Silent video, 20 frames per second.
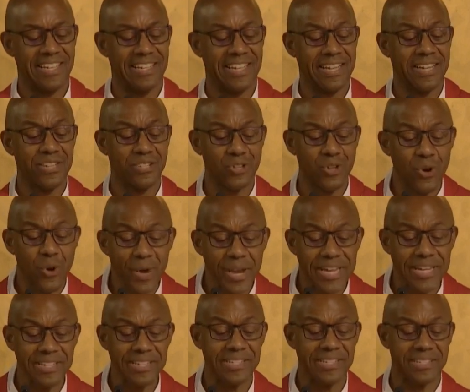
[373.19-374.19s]
that is
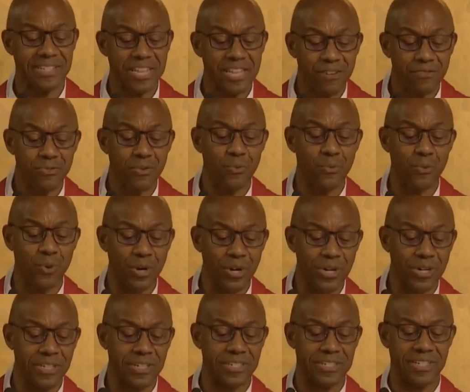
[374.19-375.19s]
going to save the
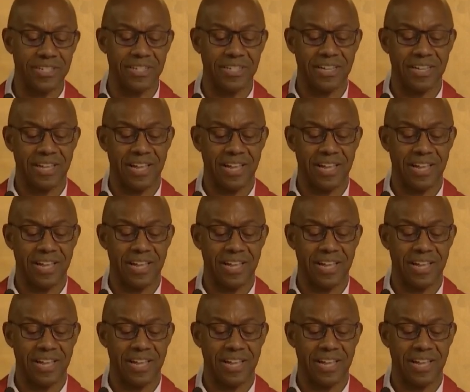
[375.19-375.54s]
world